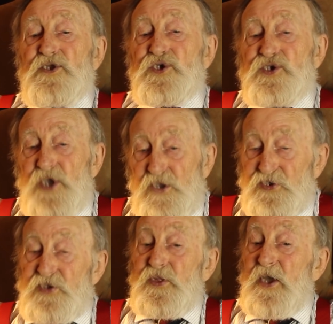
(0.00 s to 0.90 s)
is
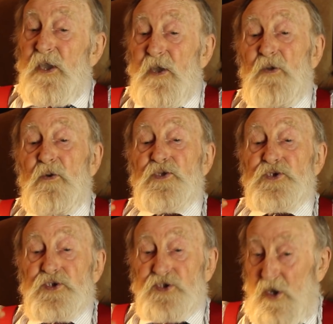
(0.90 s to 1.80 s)
just the
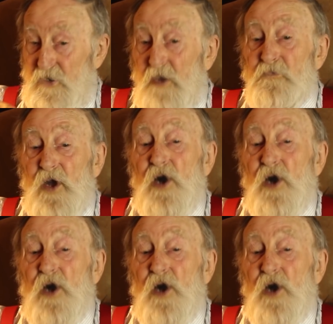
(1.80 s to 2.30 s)
startup